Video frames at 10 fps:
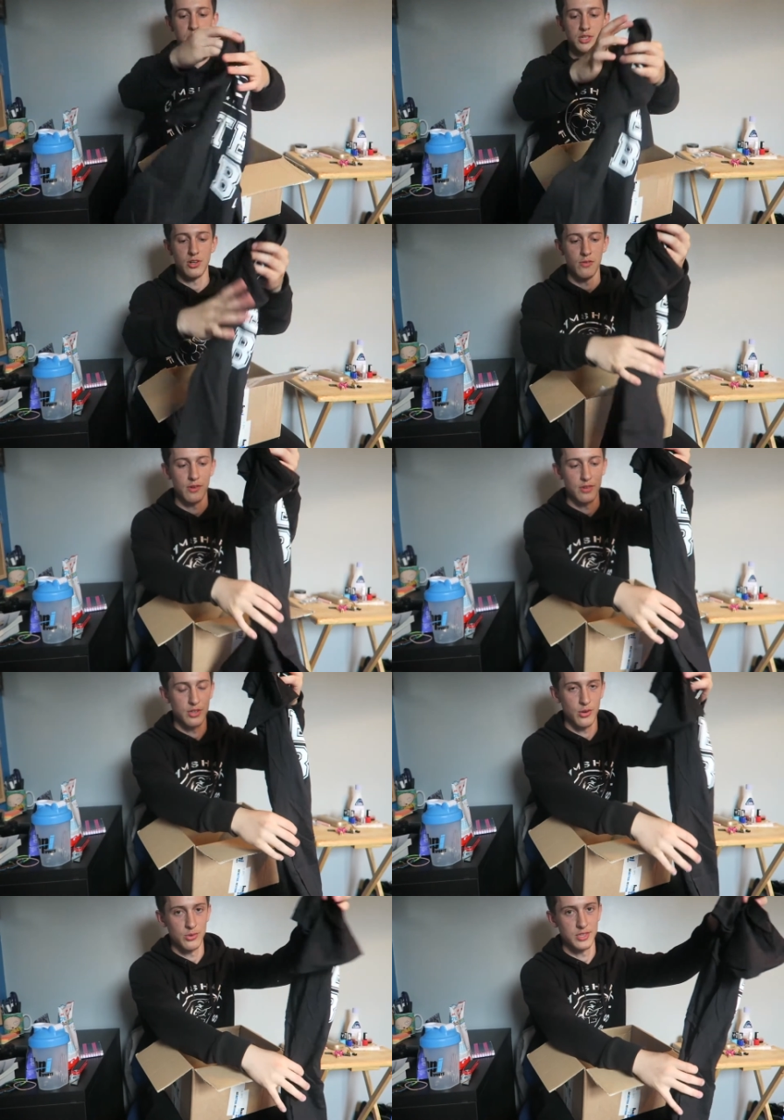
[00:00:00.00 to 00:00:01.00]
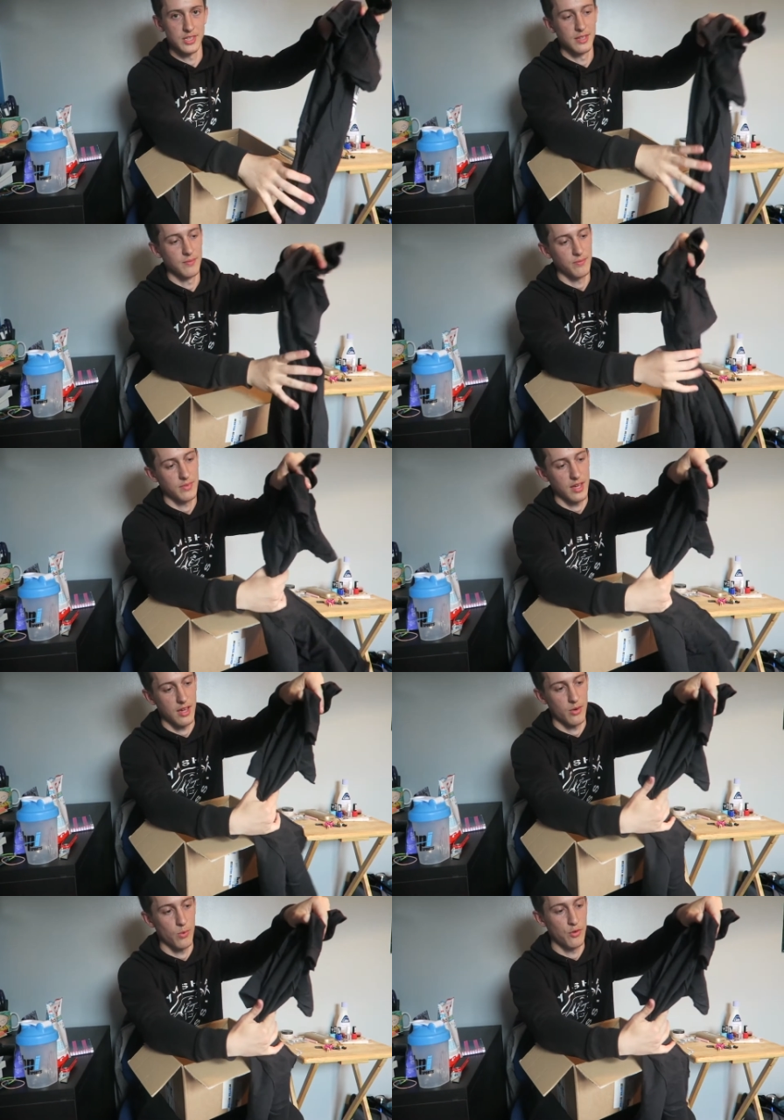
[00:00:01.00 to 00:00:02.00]
which are very cosy
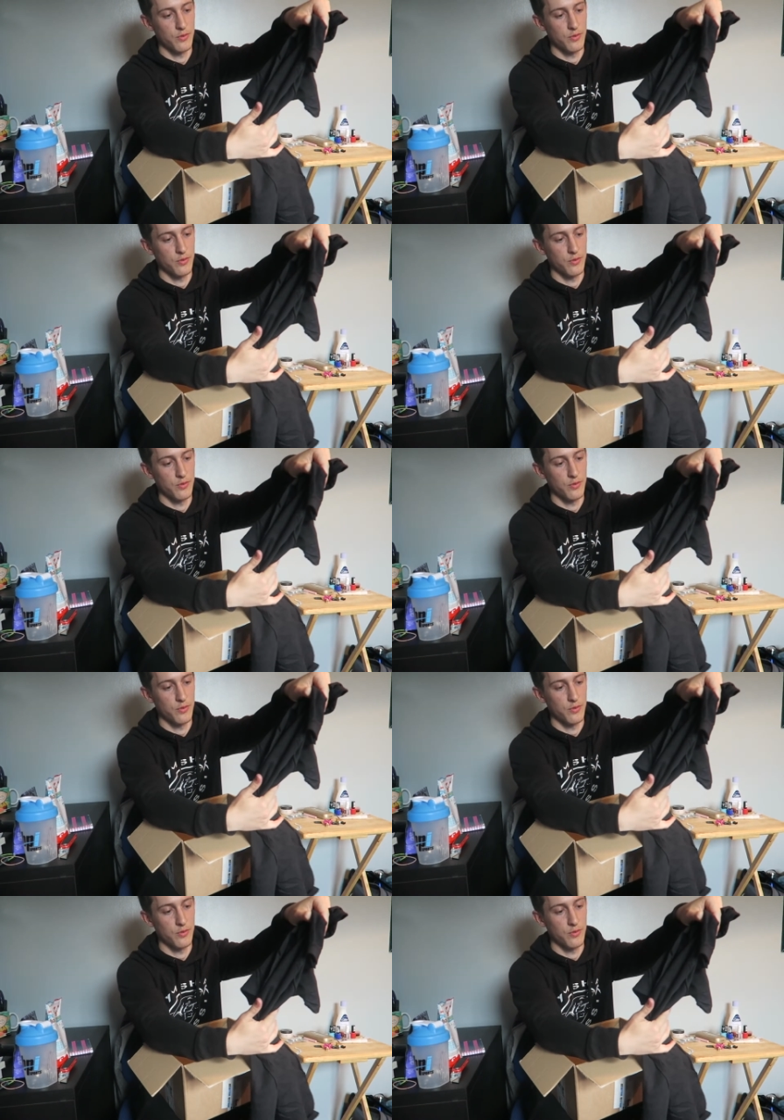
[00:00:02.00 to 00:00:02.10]
and well